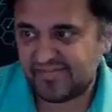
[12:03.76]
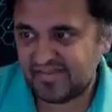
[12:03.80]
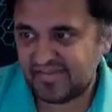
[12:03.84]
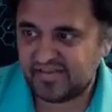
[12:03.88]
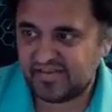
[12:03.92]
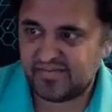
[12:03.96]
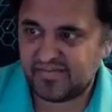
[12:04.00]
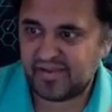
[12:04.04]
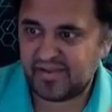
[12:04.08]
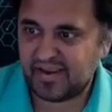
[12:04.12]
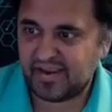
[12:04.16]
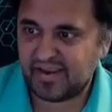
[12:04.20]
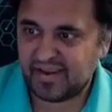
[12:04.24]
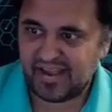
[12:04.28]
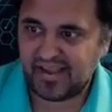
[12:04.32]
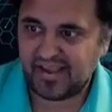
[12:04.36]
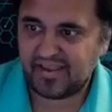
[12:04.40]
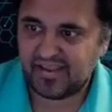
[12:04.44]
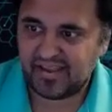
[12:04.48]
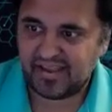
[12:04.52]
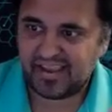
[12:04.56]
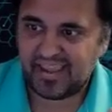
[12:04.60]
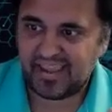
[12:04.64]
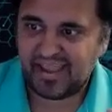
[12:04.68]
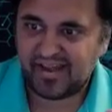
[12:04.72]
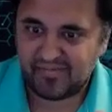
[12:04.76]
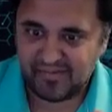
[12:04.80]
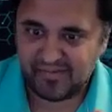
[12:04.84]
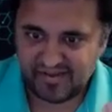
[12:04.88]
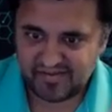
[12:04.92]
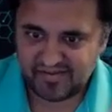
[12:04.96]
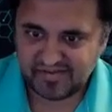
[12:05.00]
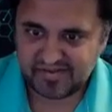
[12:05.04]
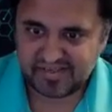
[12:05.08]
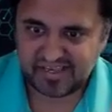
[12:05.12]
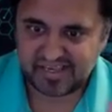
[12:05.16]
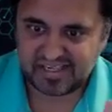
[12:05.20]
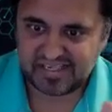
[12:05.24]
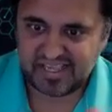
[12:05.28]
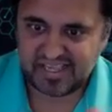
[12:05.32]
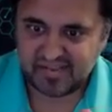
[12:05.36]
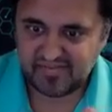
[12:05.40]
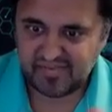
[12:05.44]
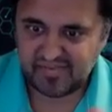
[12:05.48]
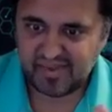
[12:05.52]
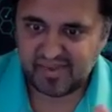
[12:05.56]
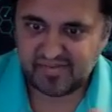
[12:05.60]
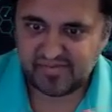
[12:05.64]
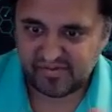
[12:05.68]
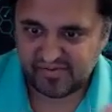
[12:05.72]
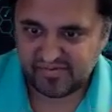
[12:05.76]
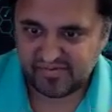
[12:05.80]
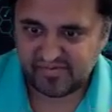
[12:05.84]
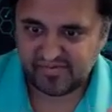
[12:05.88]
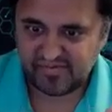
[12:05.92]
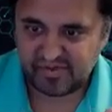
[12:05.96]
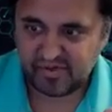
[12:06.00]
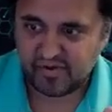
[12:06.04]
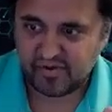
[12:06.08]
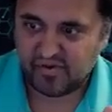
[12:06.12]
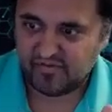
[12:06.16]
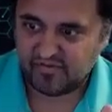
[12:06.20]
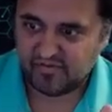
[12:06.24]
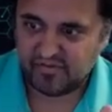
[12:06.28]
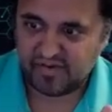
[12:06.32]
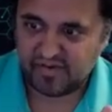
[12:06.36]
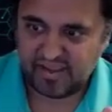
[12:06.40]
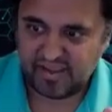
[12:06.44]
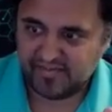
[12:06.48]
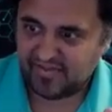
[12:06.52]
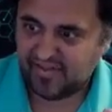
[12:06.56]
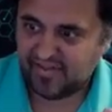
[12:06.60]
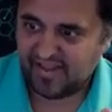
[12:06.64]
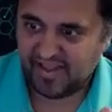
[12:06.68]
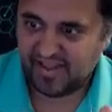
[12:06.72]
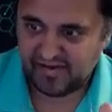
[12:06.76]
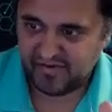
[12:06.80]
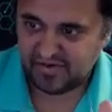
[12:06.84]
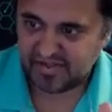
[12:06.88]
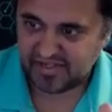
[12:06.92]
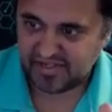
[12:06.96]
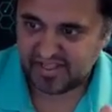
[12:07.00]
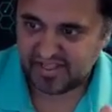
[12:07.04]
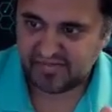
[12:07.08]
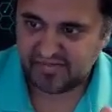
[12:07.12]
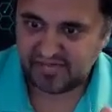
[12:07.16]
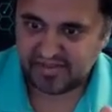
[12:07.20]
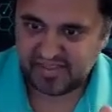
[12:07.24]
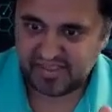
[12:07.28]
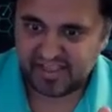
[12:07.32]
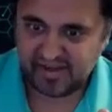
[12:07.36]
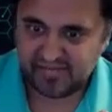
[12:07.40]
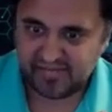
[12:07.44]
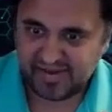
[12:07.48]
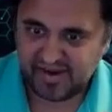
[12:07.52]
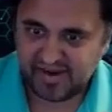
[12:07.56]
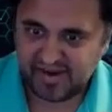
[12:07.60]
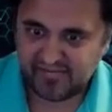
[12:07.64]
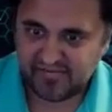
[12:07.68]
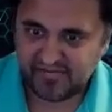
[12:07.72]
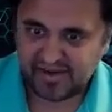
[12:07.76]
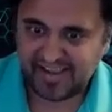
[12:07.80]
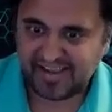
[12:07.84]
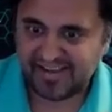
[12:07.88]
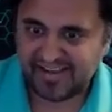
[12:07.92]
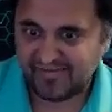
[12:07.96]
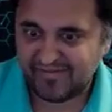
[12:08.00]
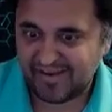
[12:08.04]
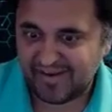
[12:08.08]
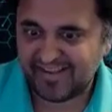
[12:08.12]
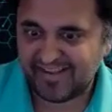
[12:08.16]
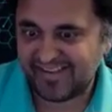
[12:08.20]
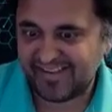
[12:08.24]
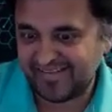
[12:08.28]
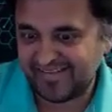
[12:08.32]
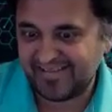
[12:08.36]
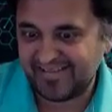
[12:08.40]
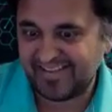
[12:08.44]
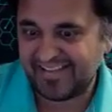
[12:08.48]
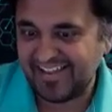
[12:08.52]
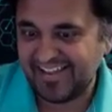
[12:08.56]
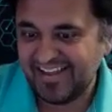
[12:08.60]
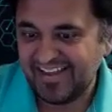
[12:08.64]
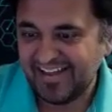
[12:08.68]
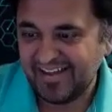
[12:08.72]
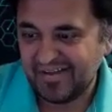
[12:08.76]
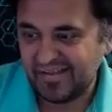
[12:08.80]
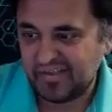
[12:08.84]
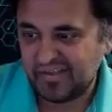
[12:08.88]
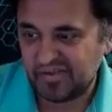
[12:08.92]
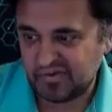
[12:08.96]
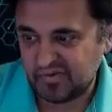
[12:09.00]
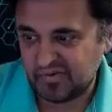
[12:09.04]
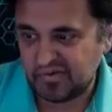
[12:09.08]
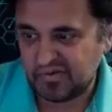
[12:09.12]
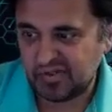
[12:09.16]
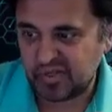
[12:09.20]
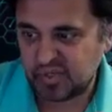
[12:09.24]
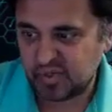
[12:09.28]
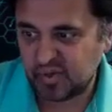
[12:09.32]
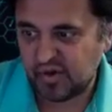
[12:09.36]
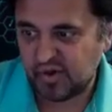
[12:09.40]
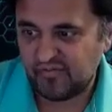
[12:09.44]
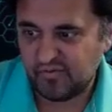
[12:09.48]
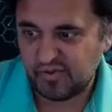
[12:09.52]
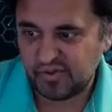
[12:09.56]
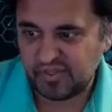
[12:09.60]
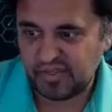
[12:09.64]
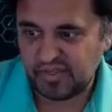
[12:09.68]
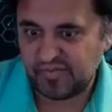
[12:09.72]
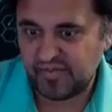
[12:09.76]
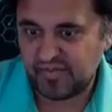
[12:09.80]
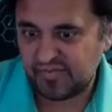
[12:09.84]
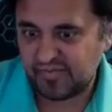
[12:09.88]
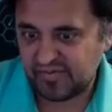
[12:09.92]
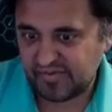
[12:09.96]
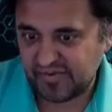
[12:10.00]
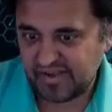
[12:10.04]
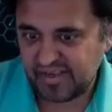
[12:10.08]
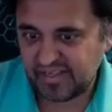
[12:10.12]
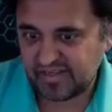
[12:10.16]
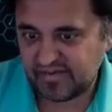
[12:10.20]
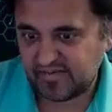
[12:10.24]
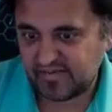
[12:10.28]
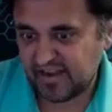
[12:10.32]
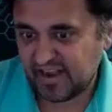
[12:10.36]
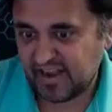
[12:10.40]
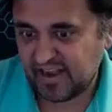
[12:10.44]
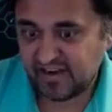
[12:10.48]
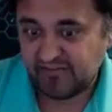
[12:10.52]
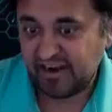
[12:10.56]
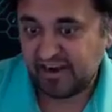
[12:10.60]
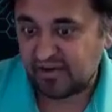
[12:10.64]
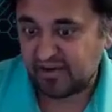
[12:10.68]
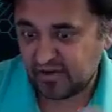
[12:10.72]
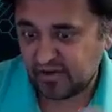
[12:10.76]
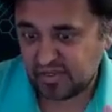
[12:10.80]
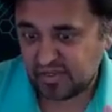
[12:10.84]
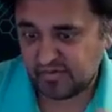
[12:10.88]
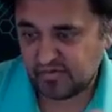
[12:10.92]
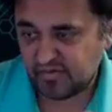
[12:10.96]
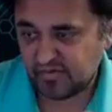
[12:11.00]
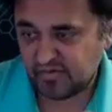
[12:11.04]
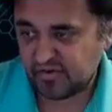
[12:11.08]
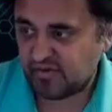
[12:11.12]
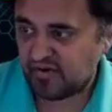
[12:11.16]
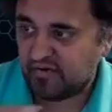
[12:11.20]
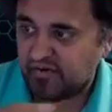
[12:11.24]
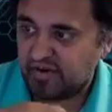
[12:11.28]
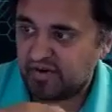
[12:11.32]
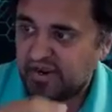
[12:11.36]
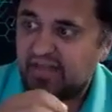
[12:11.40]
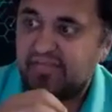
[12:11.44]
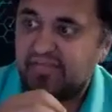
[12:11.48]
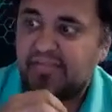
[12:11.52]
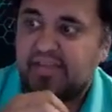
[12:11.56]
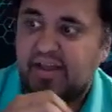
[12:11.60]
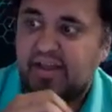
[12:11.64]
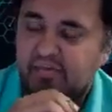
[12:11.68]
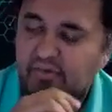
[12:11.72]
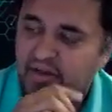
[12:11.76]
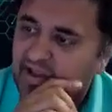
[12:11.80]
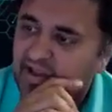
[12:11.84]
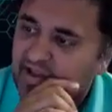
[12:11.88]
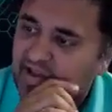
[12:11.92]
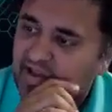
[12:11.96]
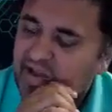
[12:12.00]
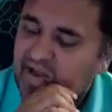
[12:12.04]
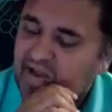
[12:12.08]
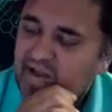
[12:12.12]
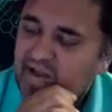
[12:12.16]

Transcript: depending on how you count, we have 16 people, Colmer and email addresses that we think about every day, right? I think there's really 12 full-time employees, some contractors, and we're growing out that way.